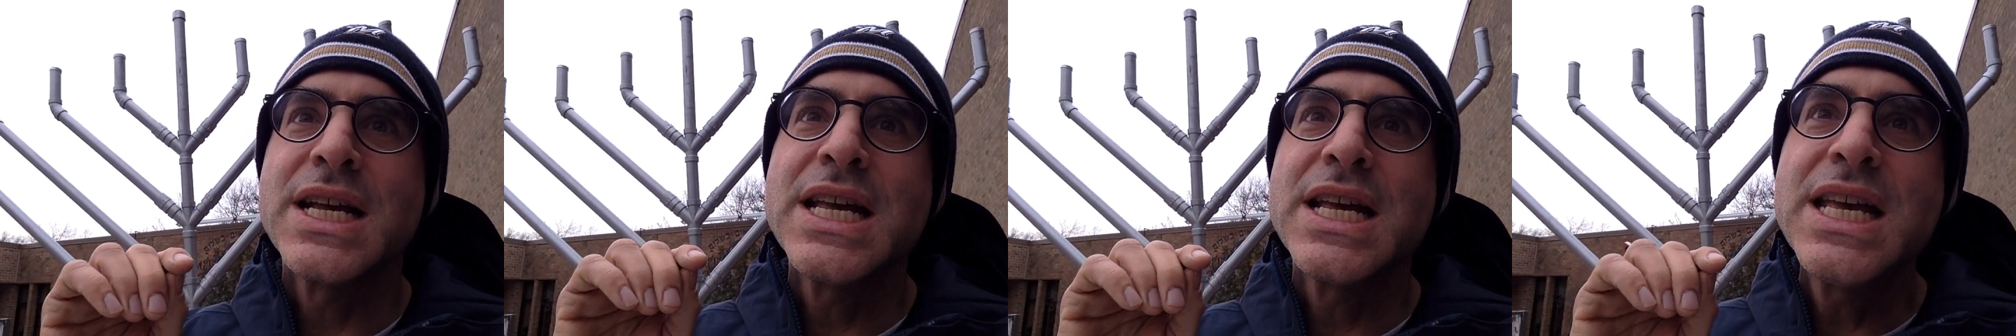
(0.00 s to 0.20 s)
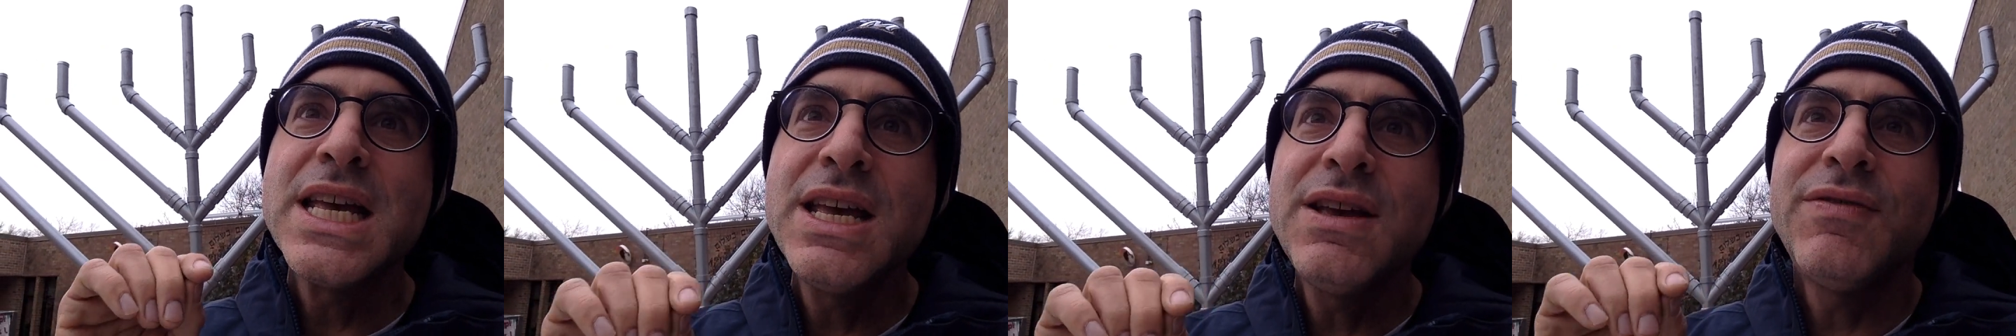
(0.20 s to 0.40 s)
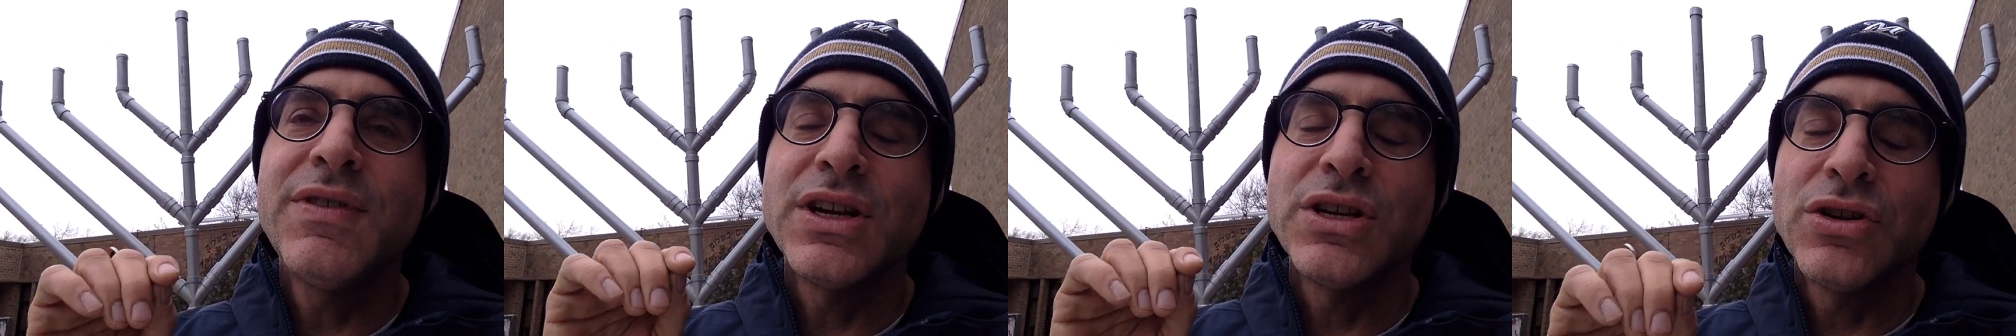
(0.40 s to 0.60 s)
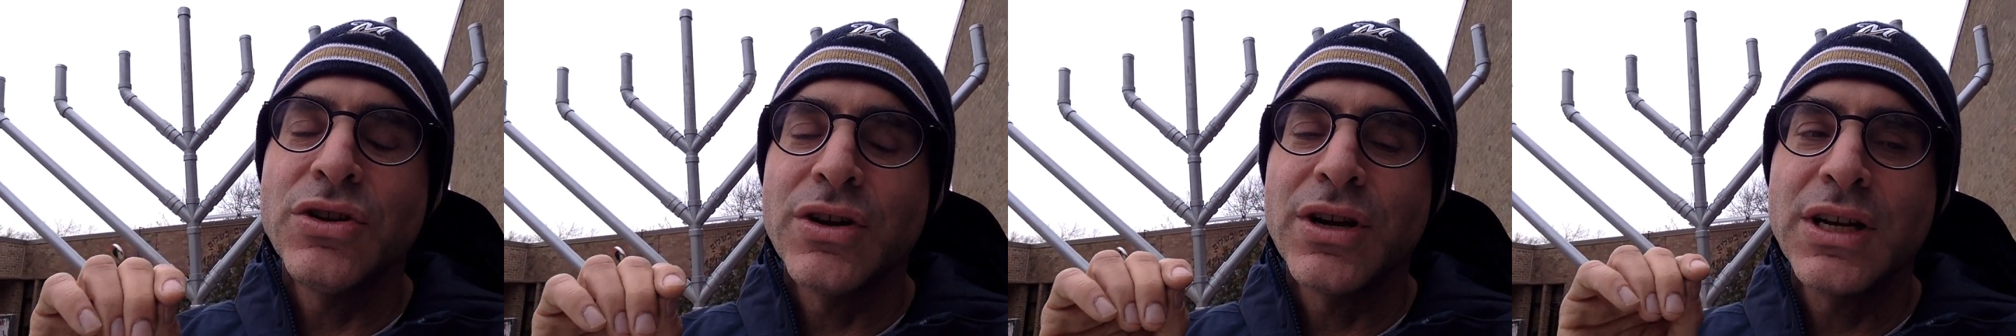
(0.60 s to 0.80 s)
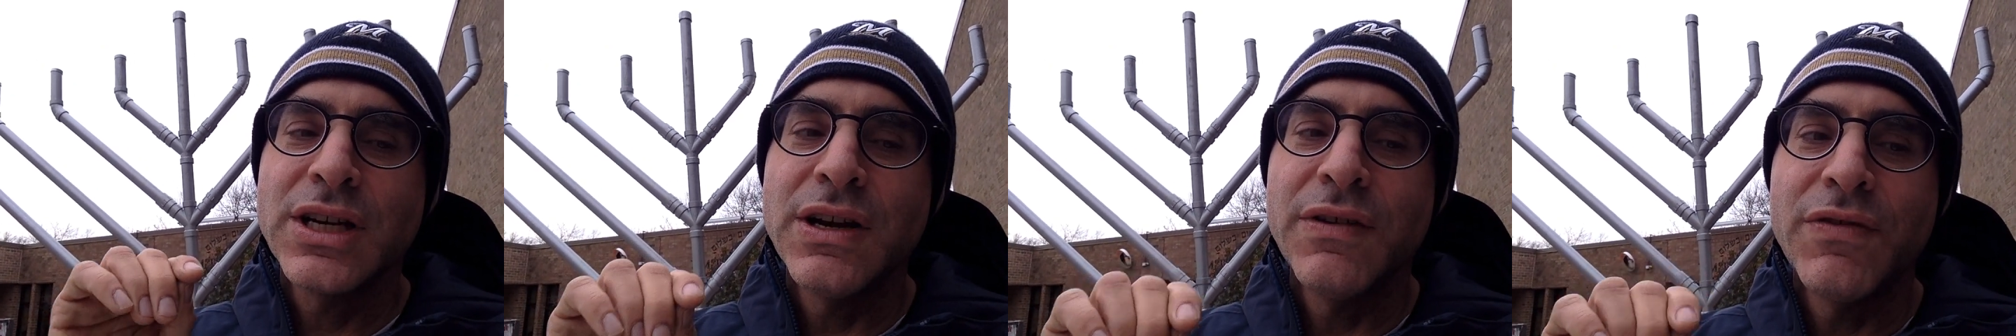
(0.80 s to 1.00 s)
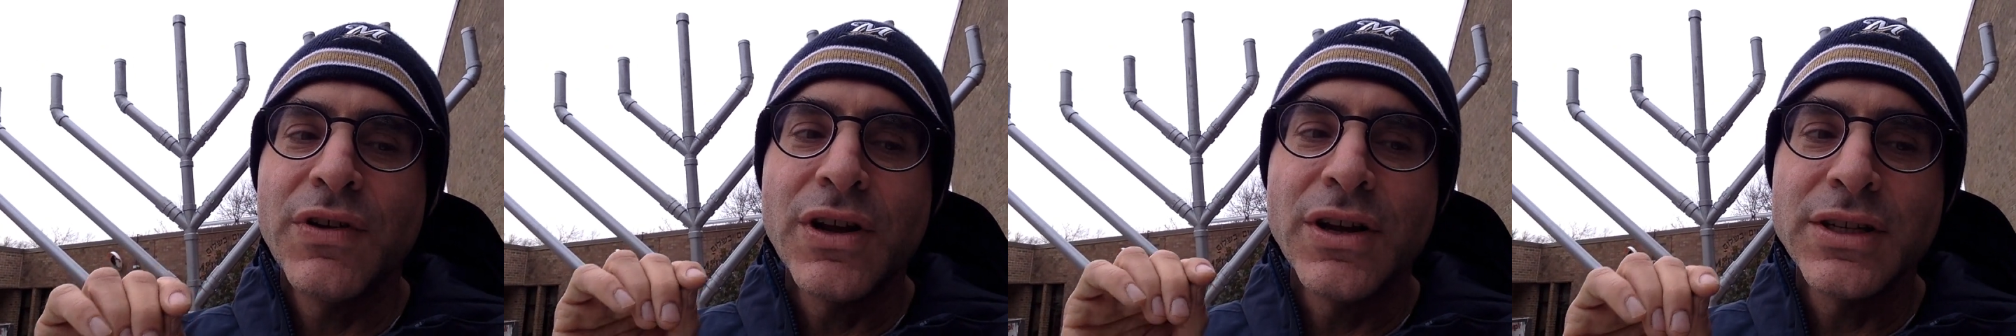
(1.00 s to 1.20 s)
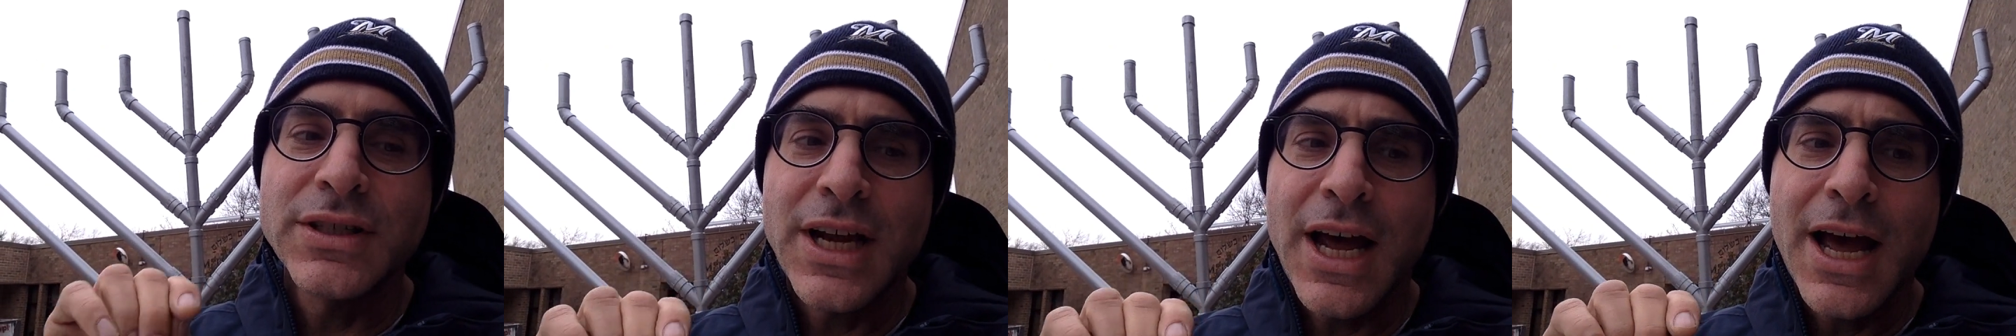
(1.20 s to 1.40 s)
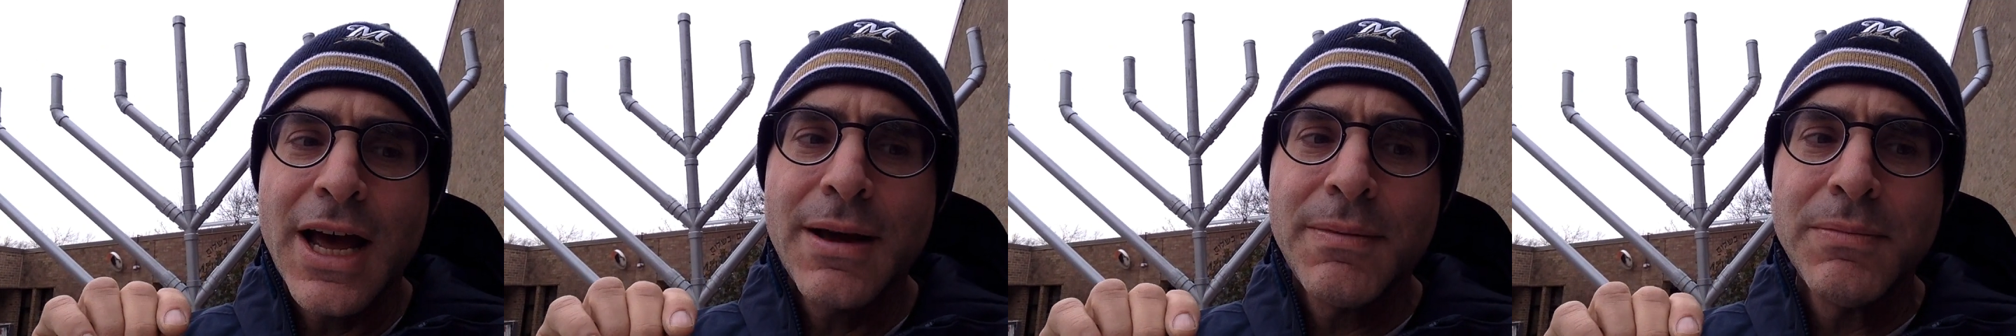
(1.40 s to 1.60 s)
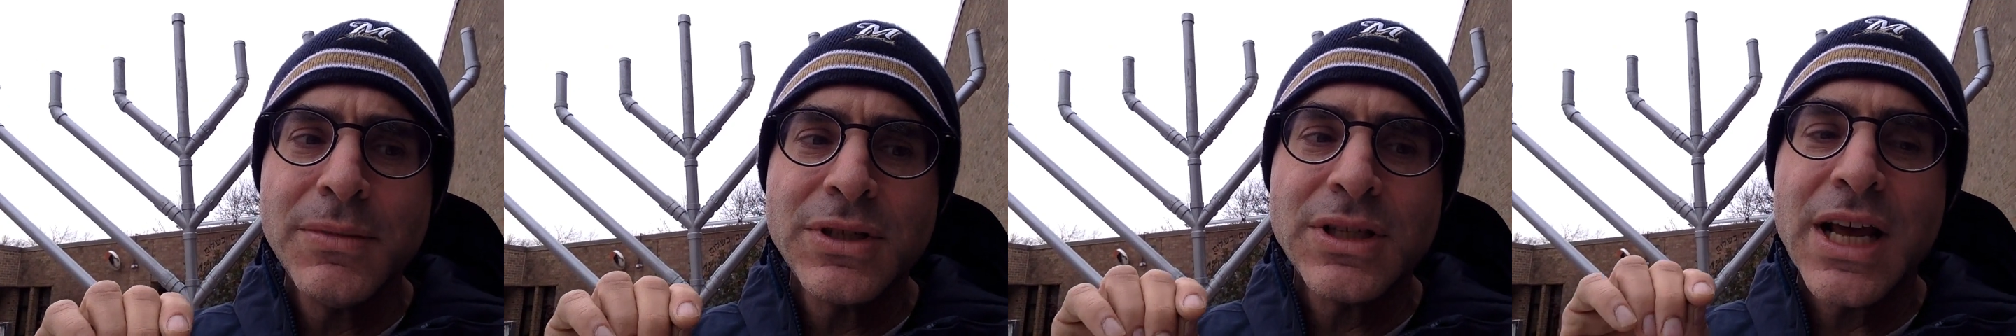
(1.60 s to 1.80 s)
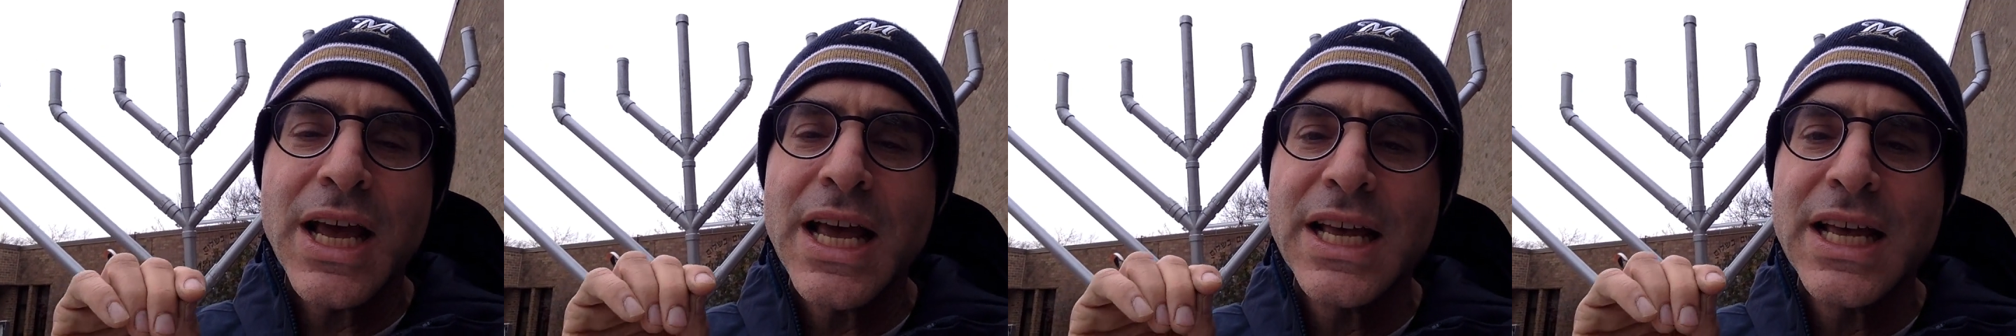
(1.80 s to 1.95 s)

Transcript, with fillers: even during difficult times,